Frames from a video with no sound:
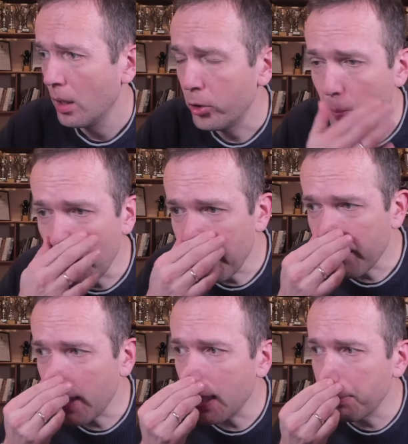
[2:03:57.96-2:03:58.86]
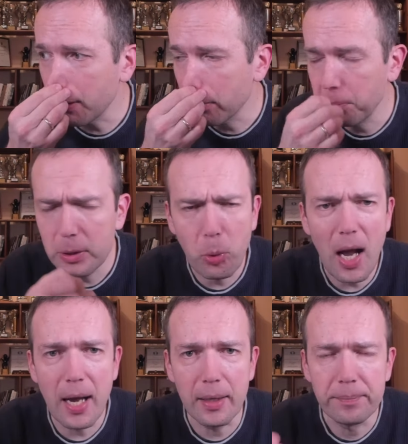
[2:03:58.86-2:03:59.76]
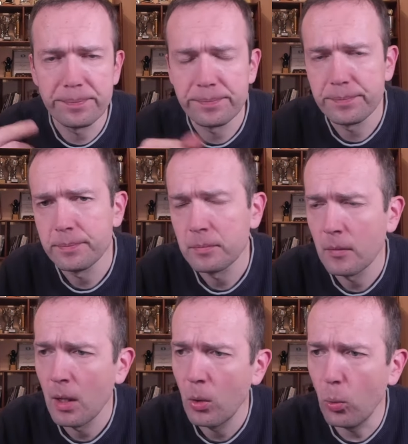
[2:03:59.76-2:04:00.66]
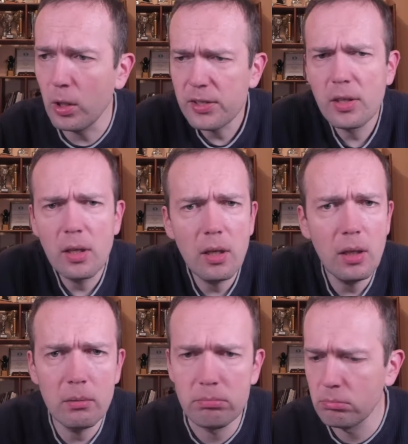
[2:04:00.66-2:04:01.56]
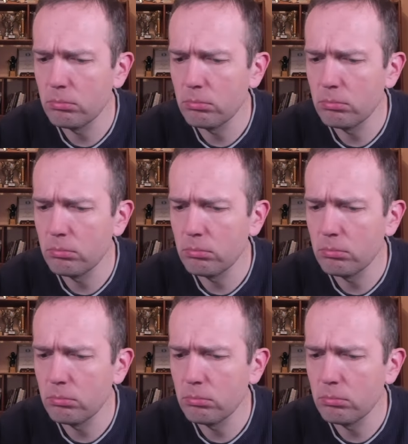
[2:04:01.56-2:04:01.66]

You might be thinking, but why? What's the